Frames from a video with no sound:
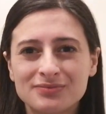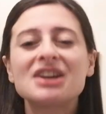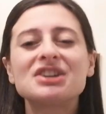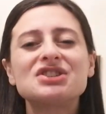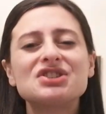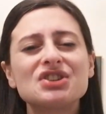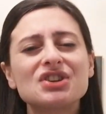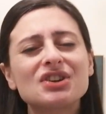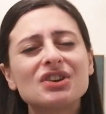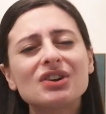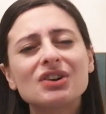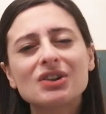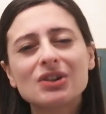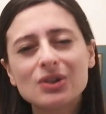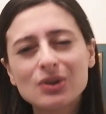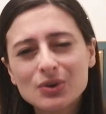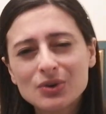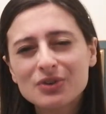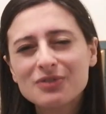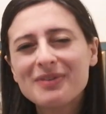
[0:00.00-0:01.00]
To
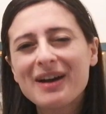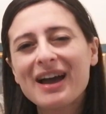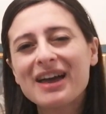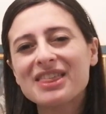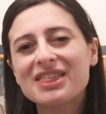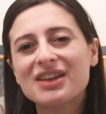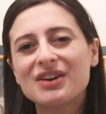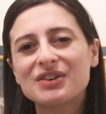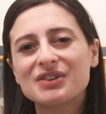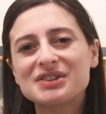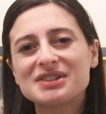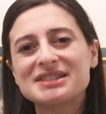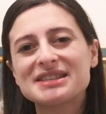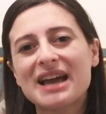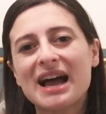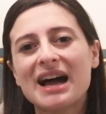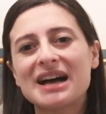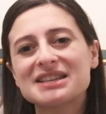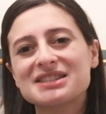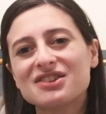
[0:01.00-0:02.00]
conclude my thoughts,
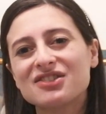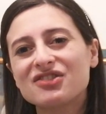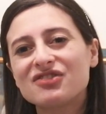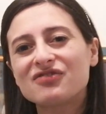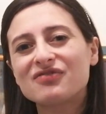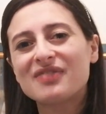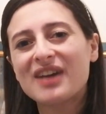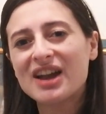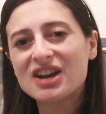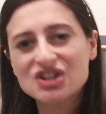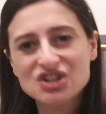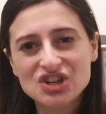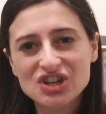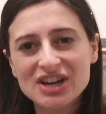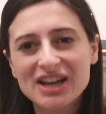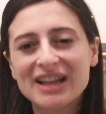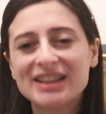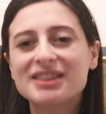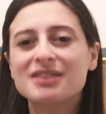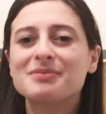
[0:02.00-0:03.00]
as I've mentioned
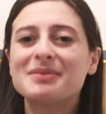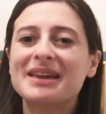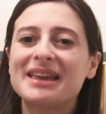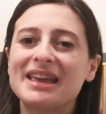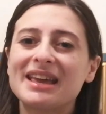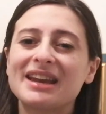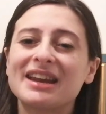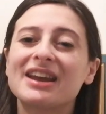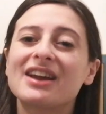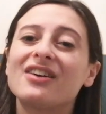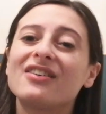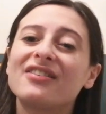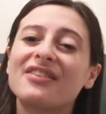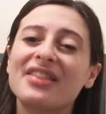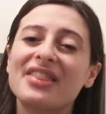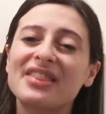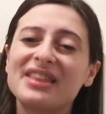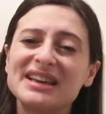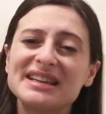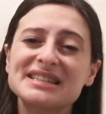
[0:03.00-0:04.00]
at the beginning of
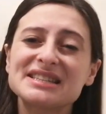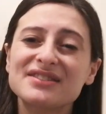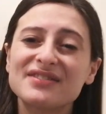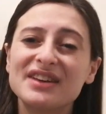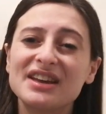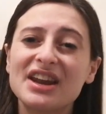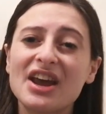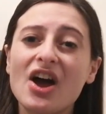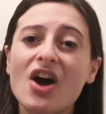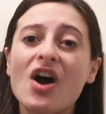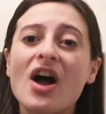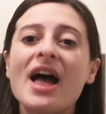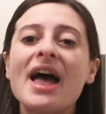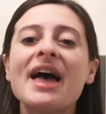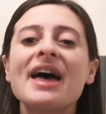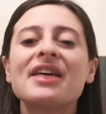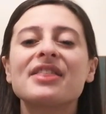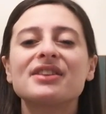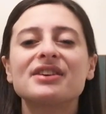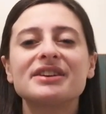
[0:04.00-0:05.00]
this video,
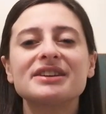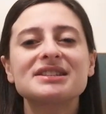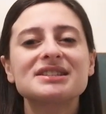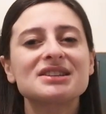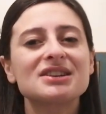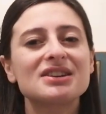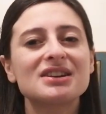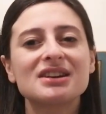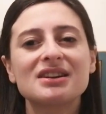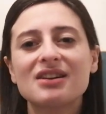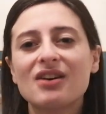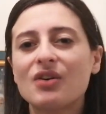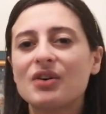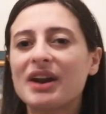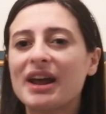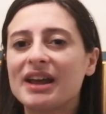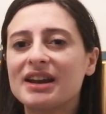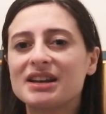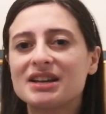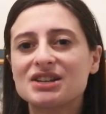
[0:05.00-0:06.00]
there is not
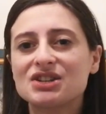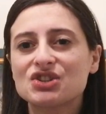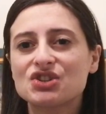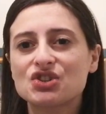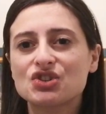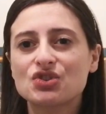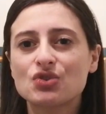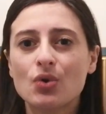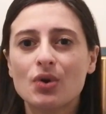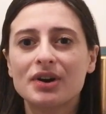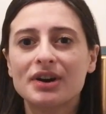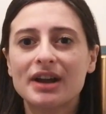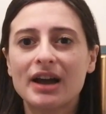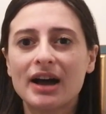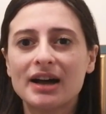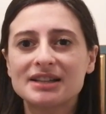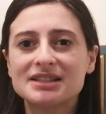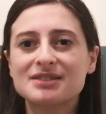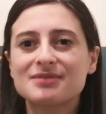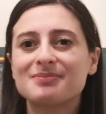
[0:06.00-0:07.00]
any
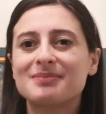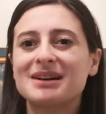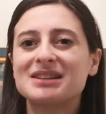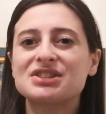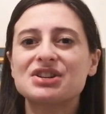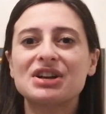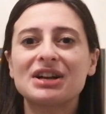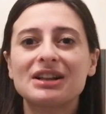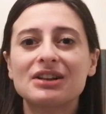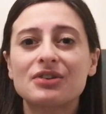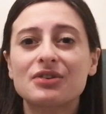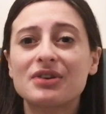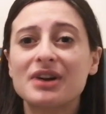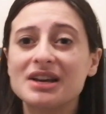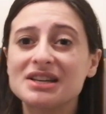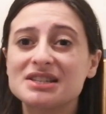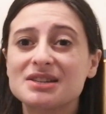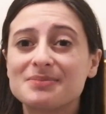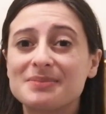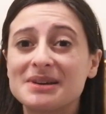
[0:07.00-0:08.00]
shortcuts, magical
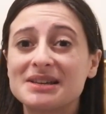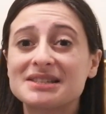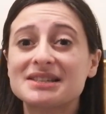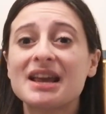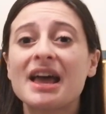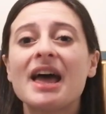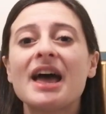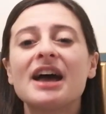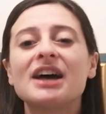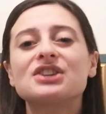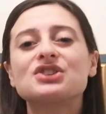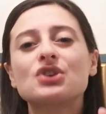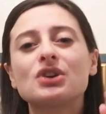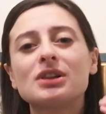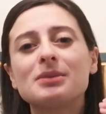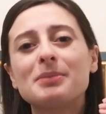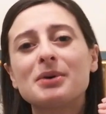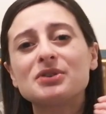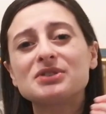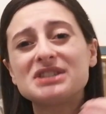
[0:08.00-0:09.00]
recipes. It's all
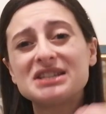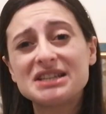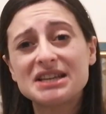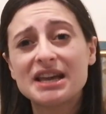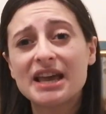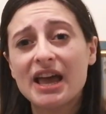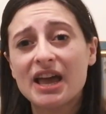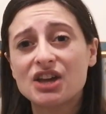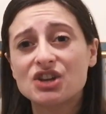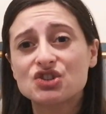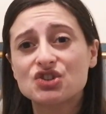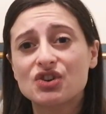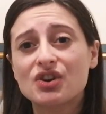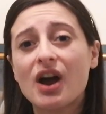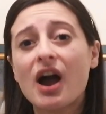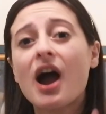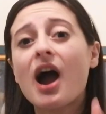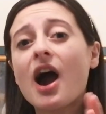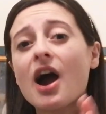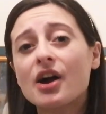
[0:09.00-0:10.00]
about dedication,
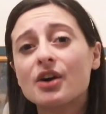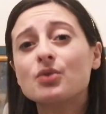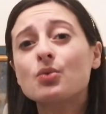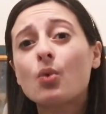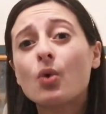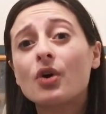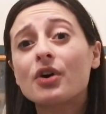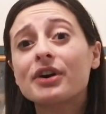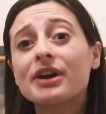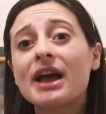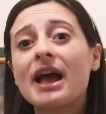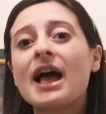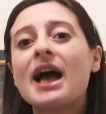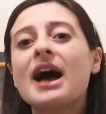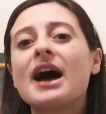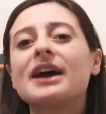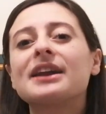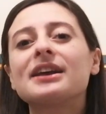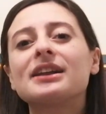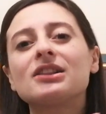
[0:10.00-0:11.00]
hard work,
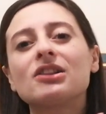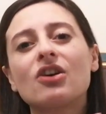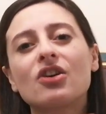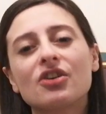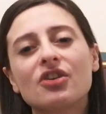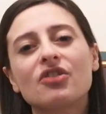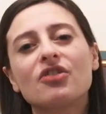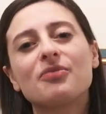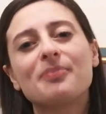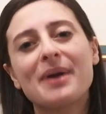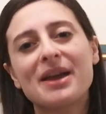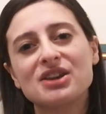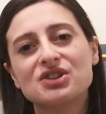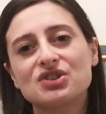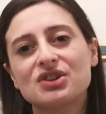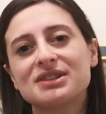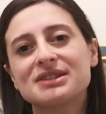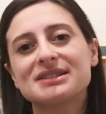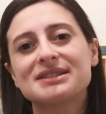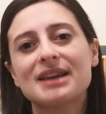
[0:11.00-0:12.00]
and a lot of
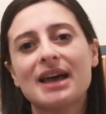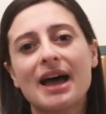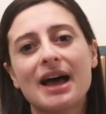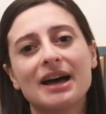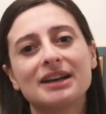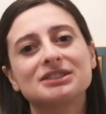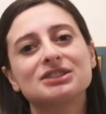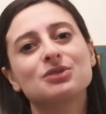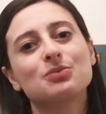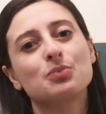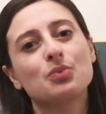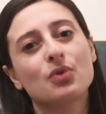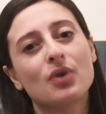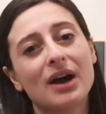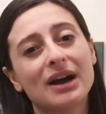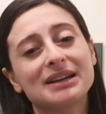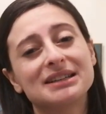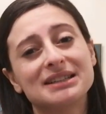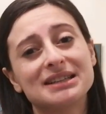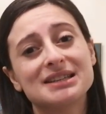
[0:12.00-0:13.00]
patience and
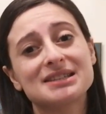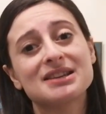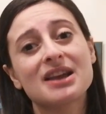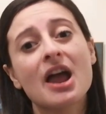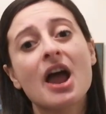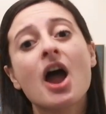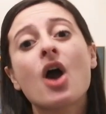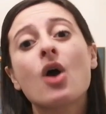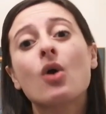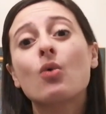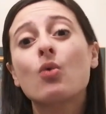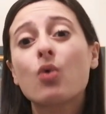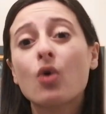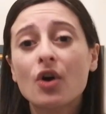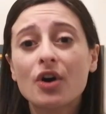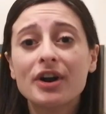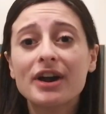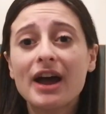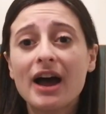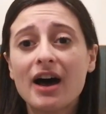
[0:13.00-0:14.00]
practice.
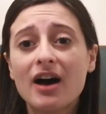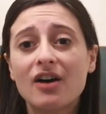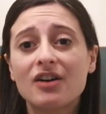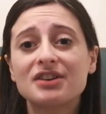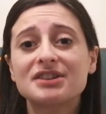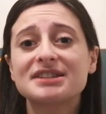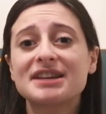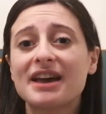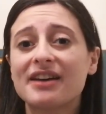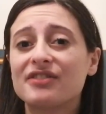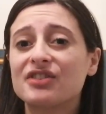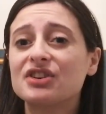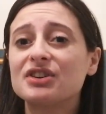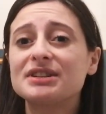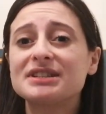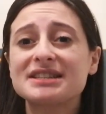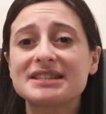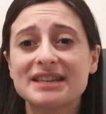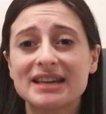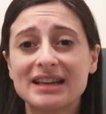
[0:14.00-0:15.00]
Work hard every
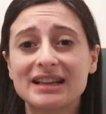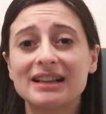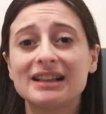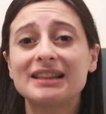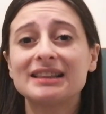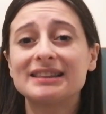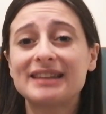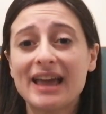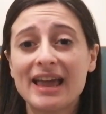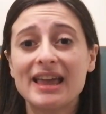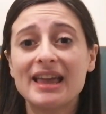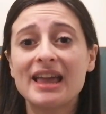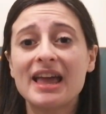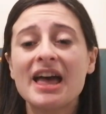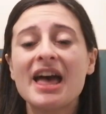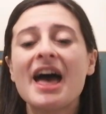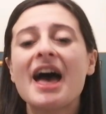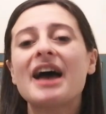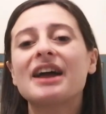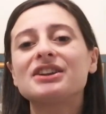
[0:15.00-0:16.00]
single day
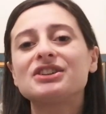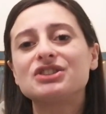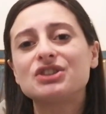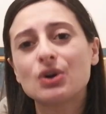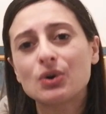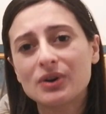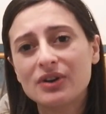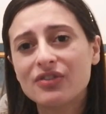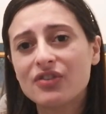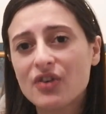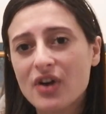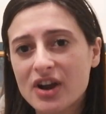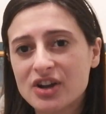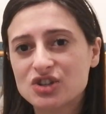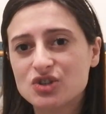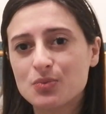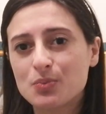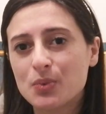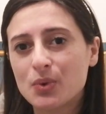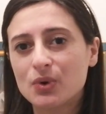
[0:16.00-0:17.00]
and don't afraid
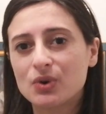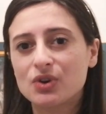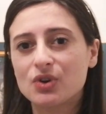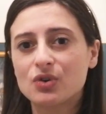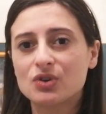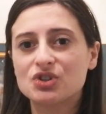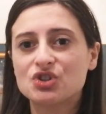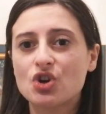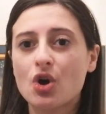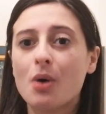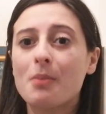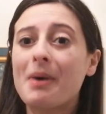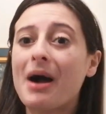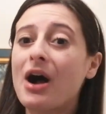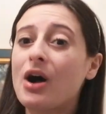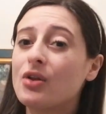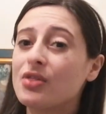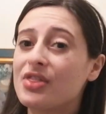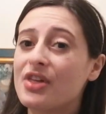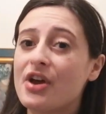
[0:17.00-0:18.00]
to put your job
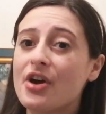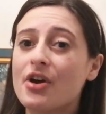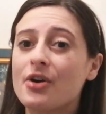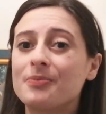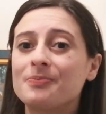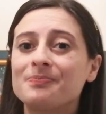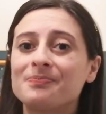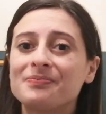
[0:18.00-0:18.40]
out there.